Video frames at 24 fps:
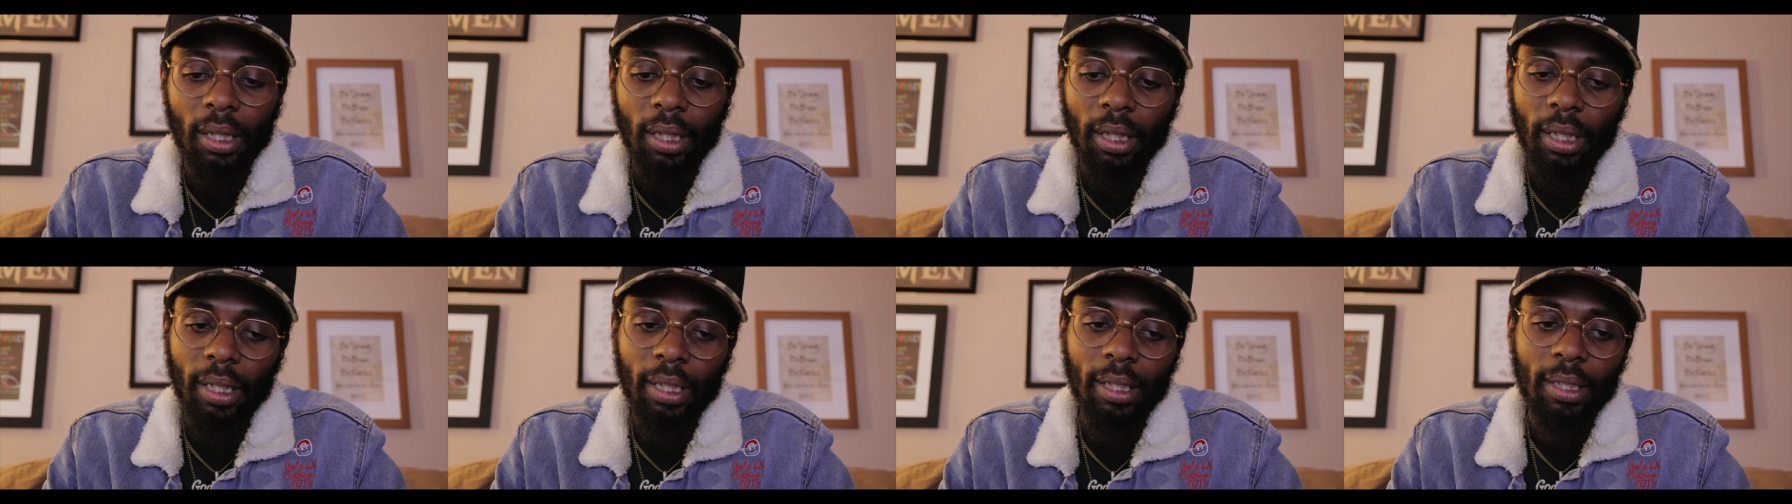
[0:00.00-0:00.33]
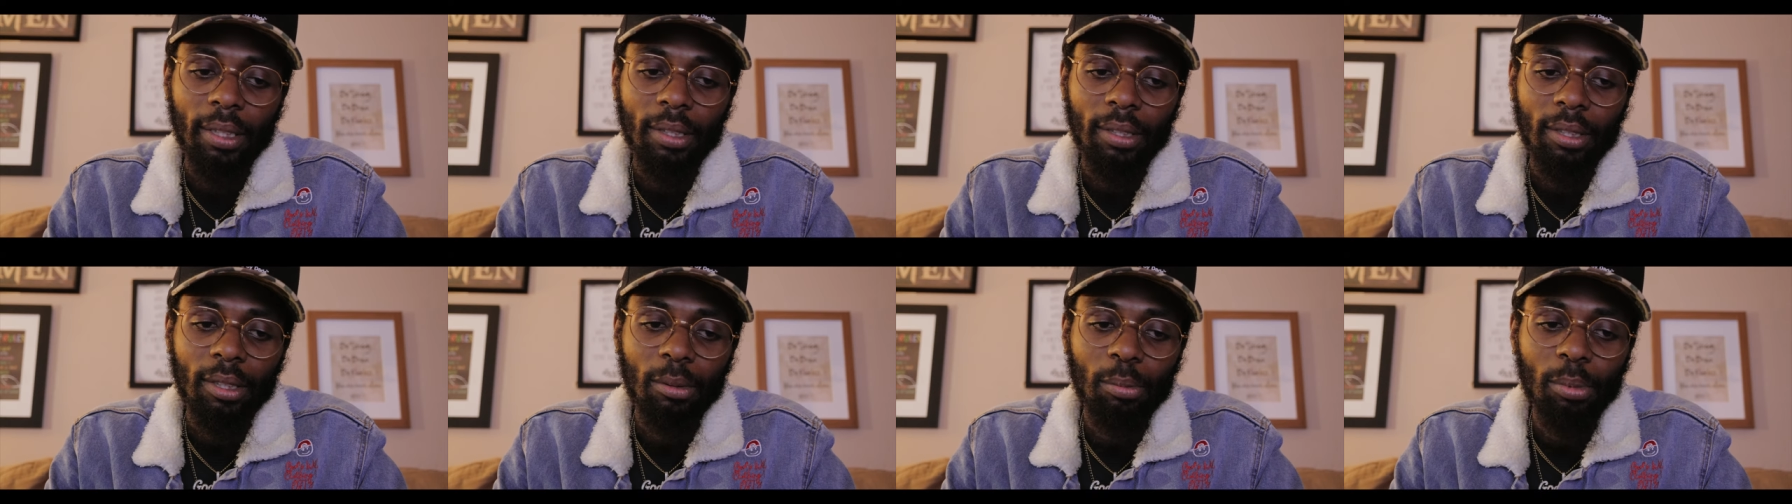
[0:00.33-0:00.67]

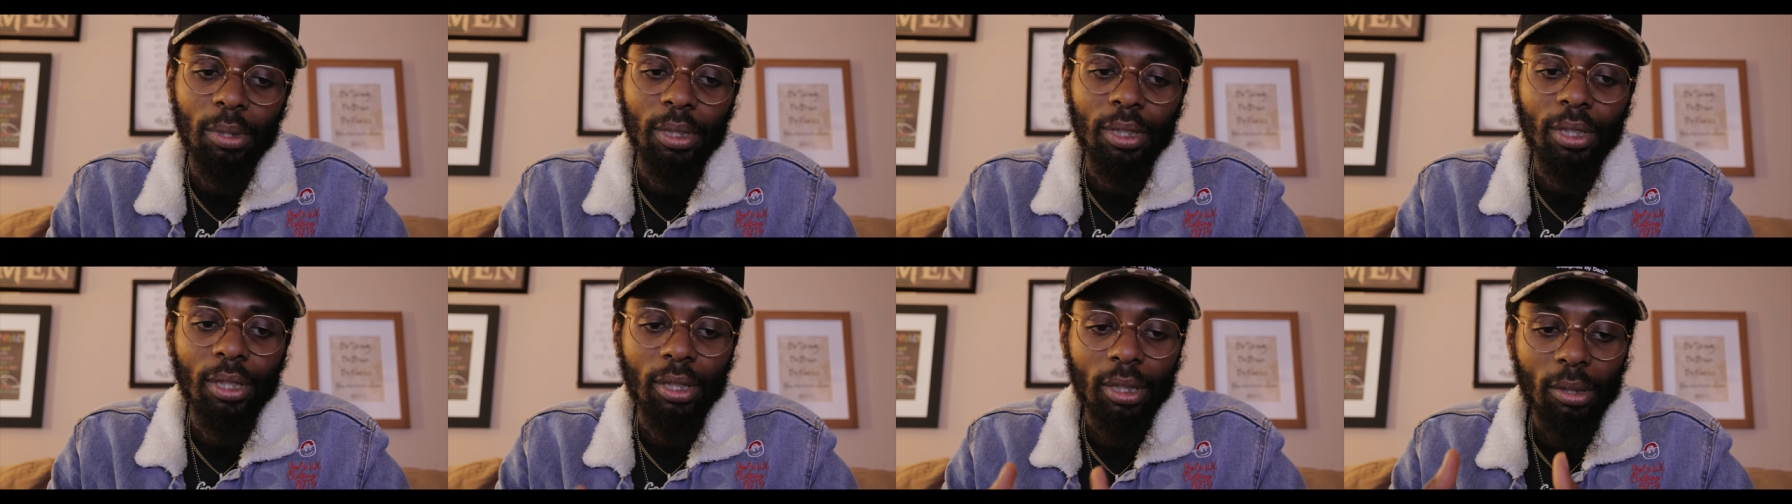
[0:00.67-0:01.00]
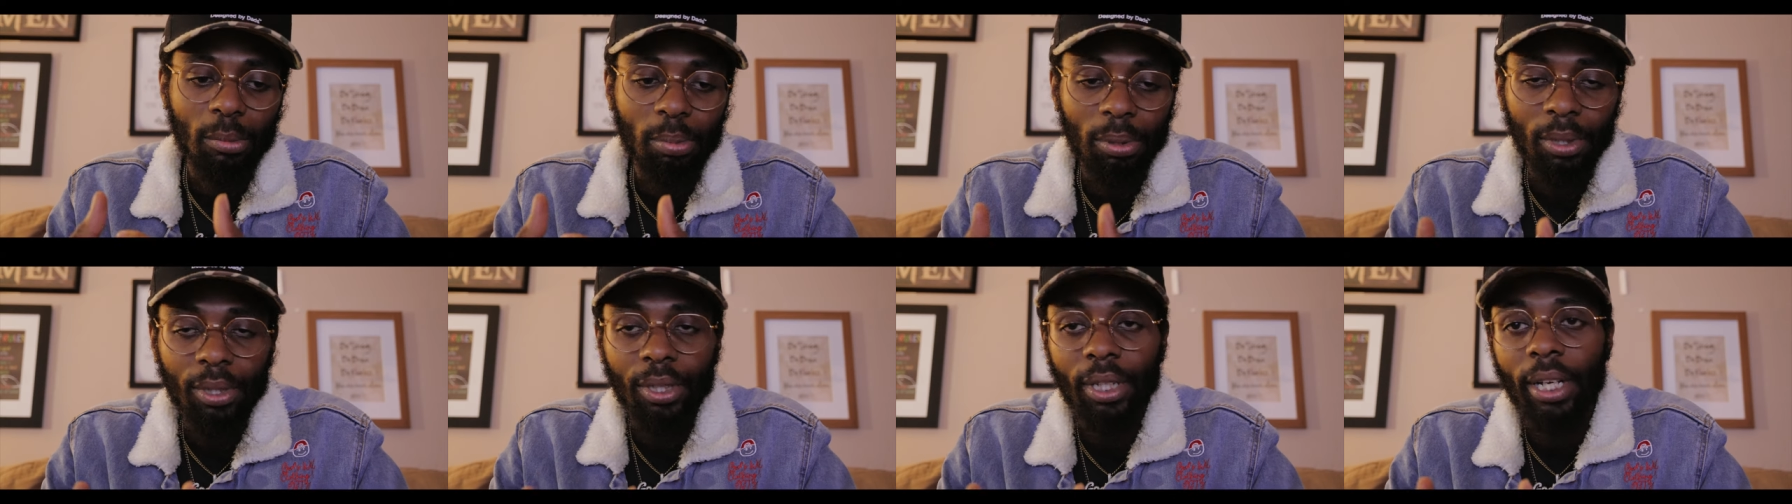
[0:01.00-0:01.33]
and to be
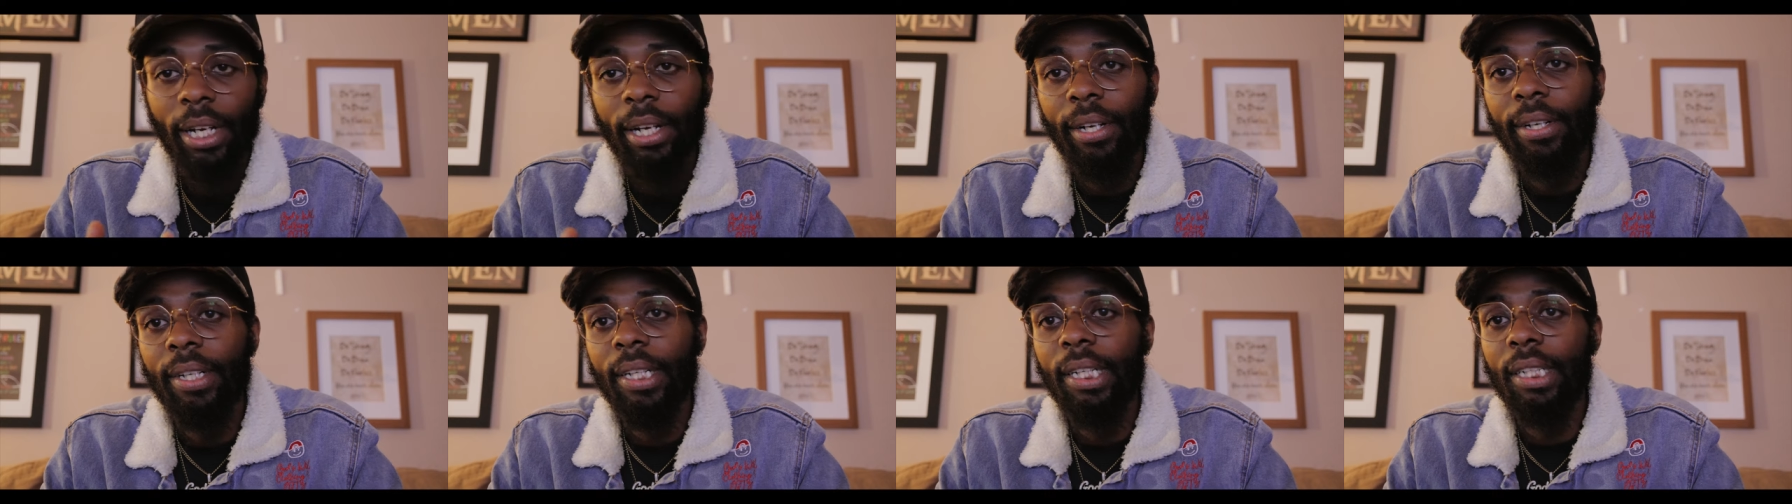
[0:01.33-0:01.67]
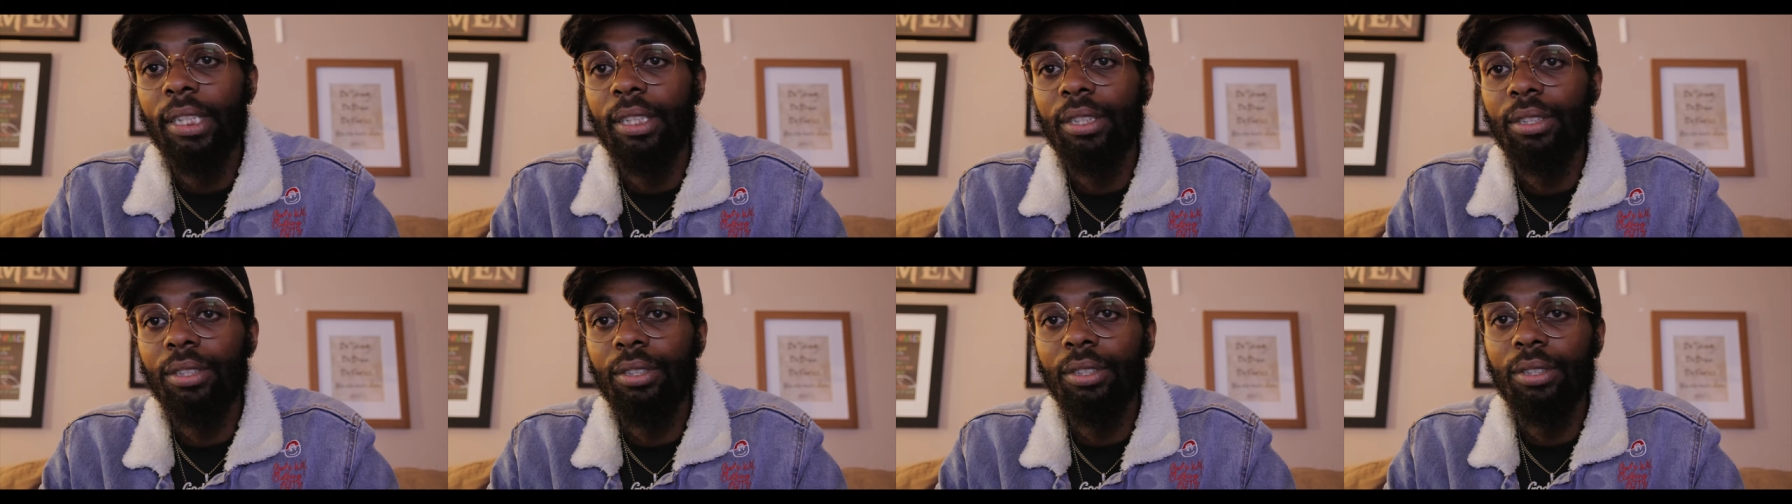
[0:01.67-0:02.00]

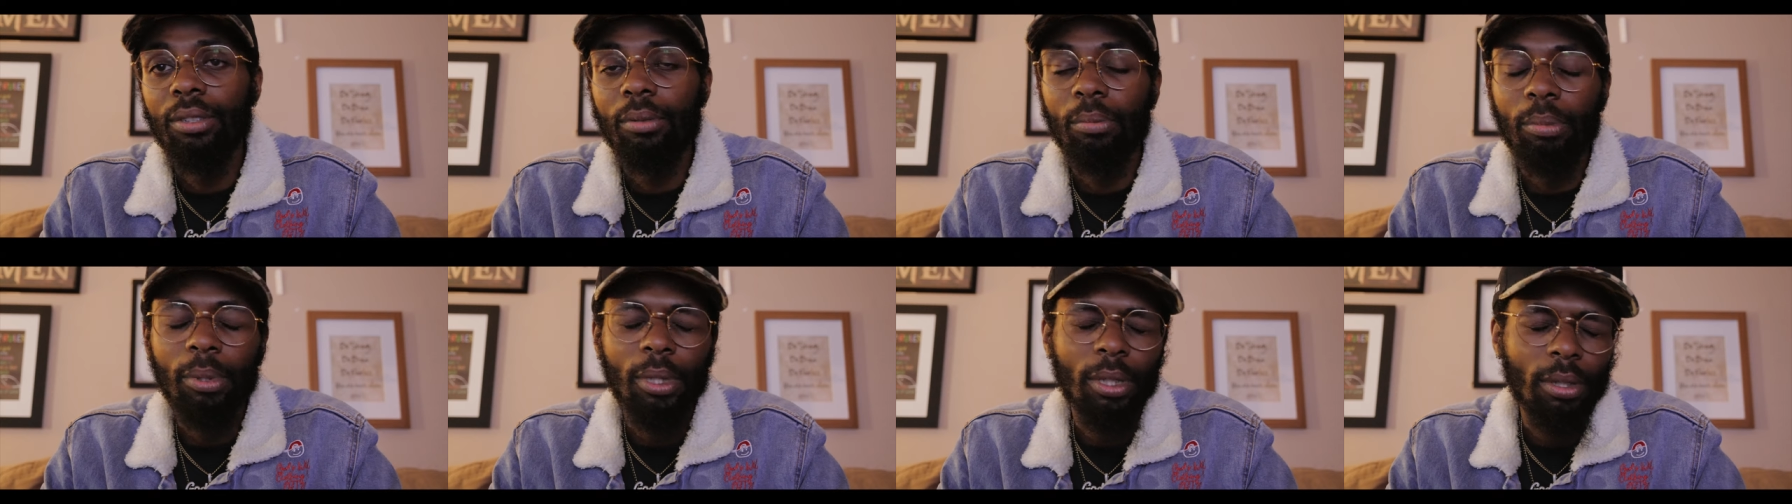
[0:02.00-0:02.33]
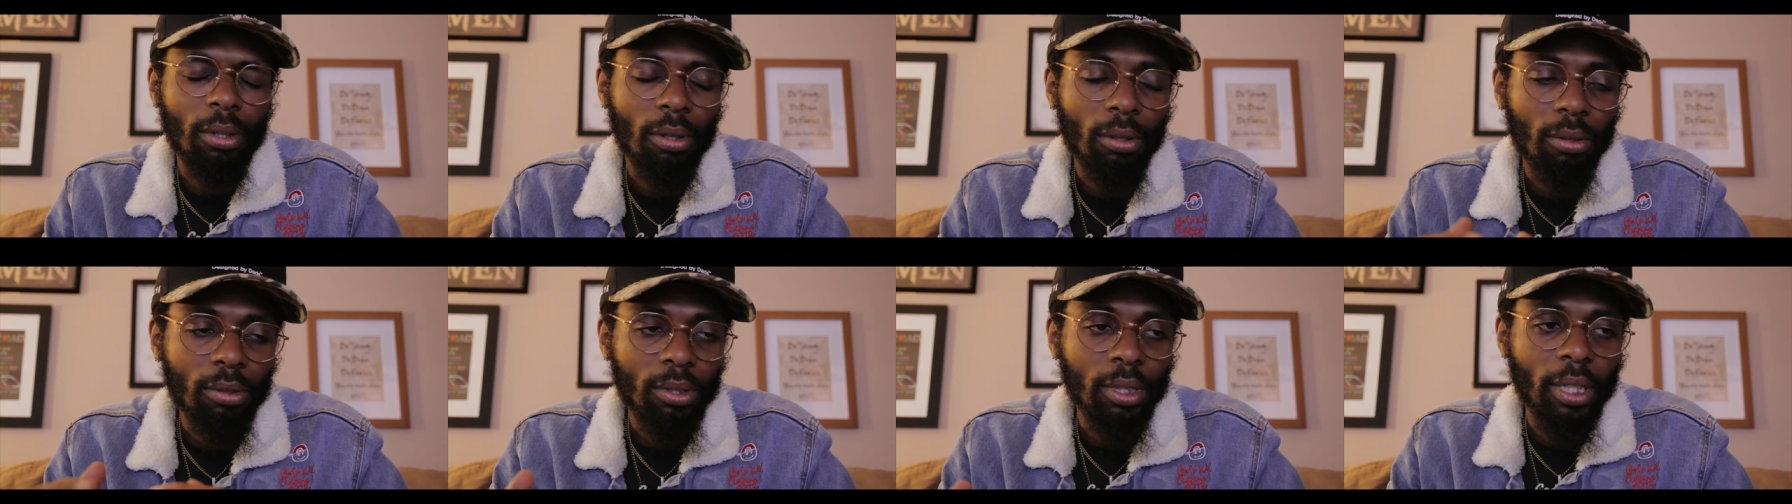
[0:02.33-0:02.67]
disciplinarians, to be
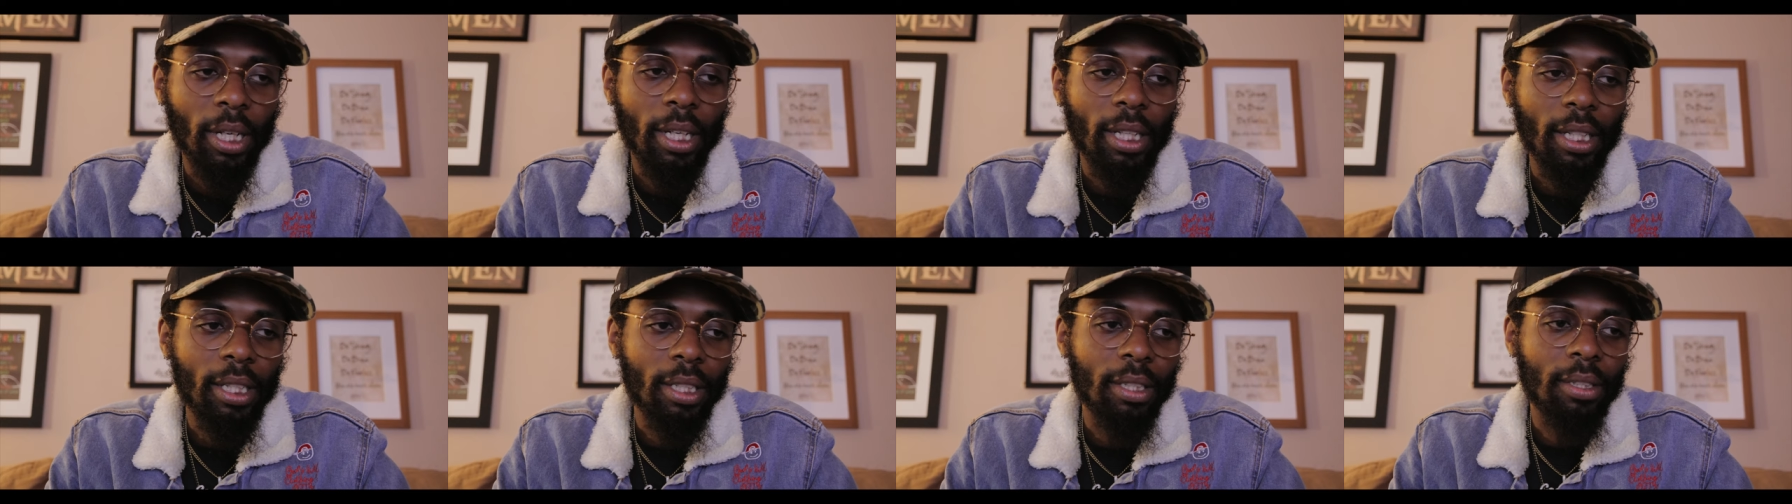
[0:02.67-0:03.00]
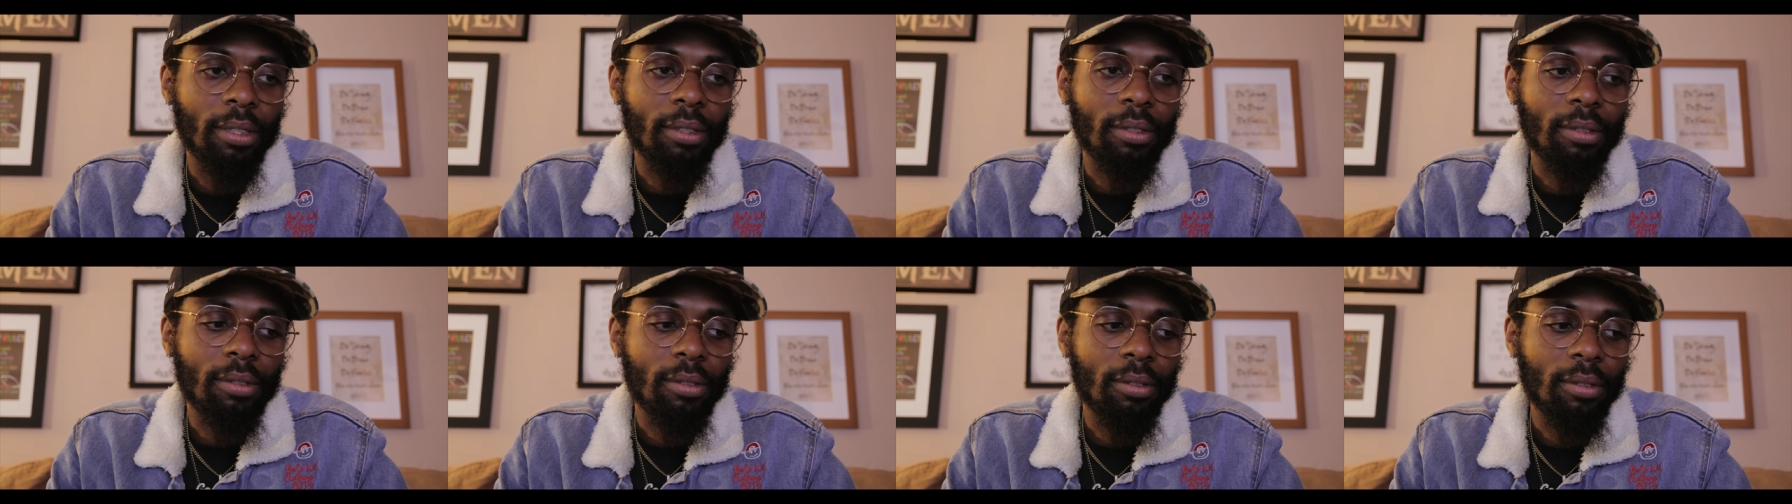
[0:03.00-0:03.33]
those that
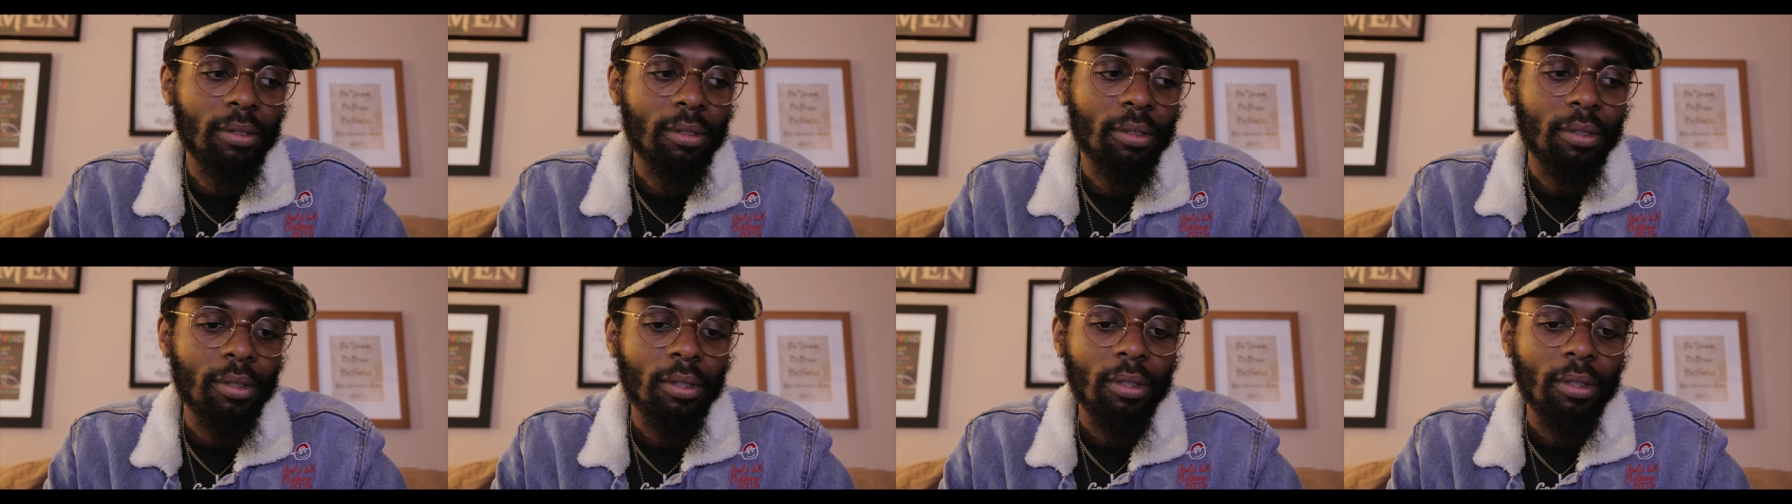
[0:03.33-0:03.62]
can,